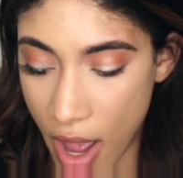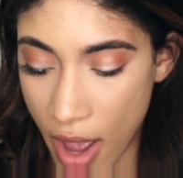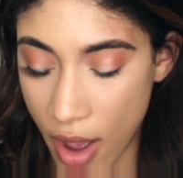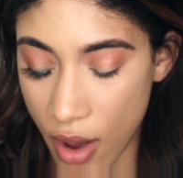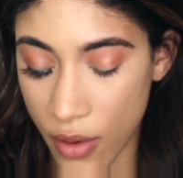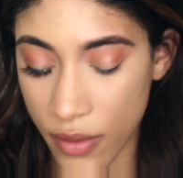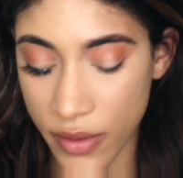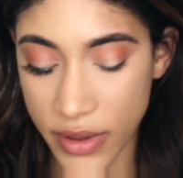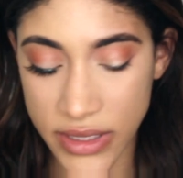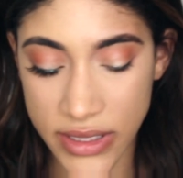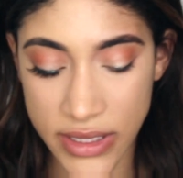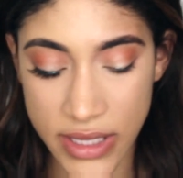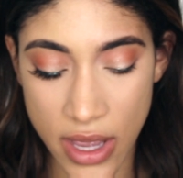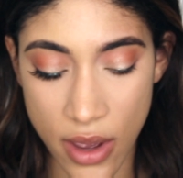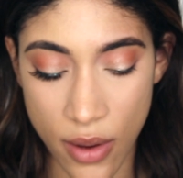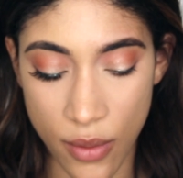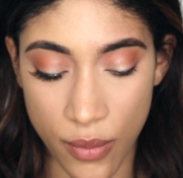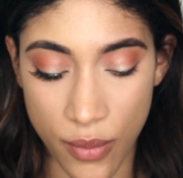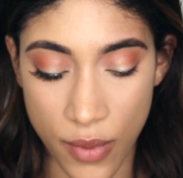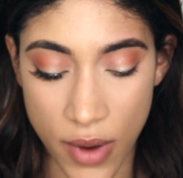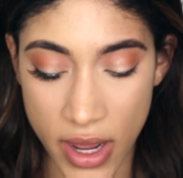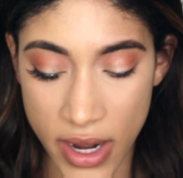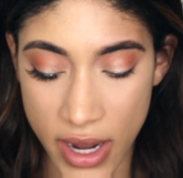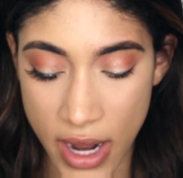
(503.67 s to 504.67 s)
I always
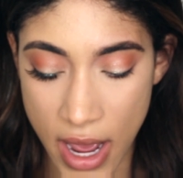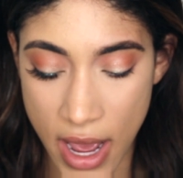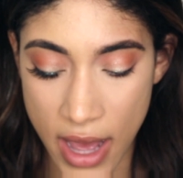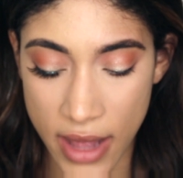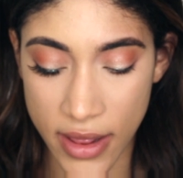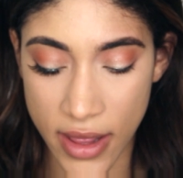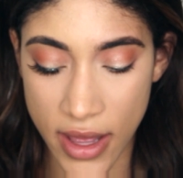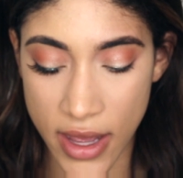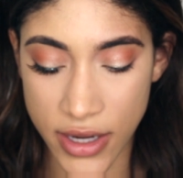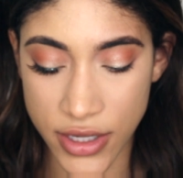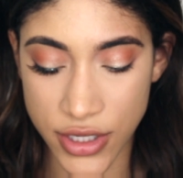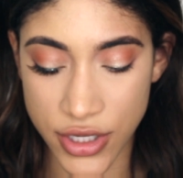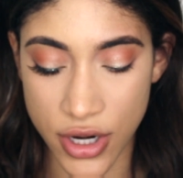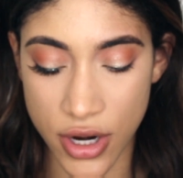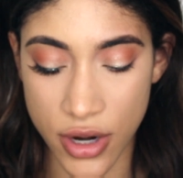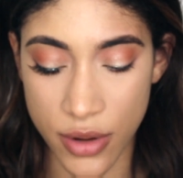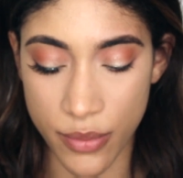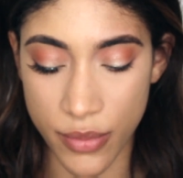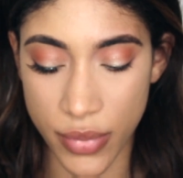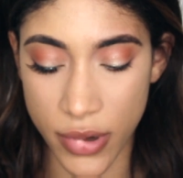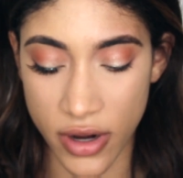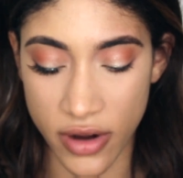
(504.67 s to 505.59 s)
get one eyelash on